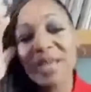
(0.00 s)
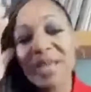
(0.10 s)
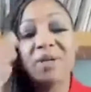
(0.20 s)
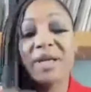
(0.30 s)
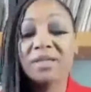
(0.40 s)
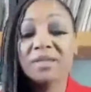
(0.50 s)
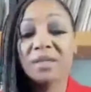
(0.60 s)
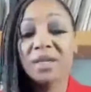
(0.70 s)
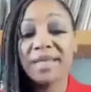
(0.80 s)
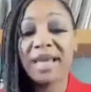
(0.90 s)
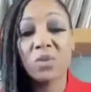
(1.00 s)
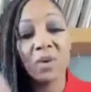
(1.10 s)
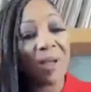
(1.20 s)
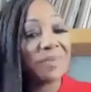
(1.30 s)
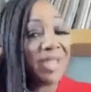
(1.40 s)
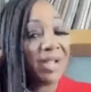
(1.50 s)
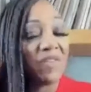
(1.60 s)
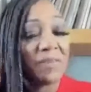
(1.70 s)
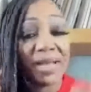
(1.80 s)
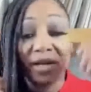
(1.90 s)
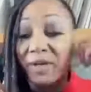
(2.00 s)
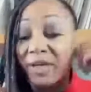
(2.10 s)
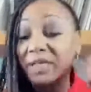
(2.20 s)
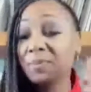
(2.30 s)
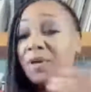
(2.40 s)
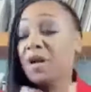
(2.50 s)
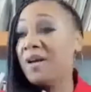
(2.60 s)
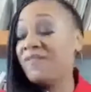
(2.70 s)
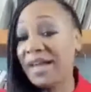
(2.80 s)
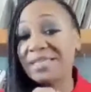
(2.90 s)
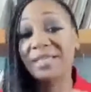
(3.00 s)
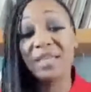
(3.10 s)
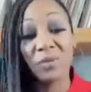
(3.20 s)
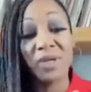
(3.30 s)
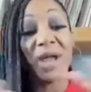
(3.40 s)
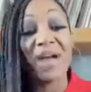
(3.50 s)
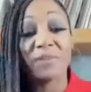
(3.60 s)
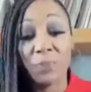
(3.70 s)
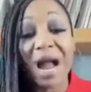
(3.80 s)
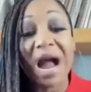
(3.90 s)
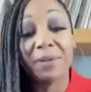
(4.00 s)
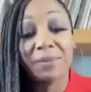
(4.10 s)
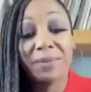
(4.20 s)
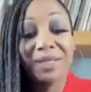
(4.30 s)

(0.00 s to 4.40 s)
play with us, because that's where I'm going to take off my earrings, put on my Vaseline, and we're going to have a problem.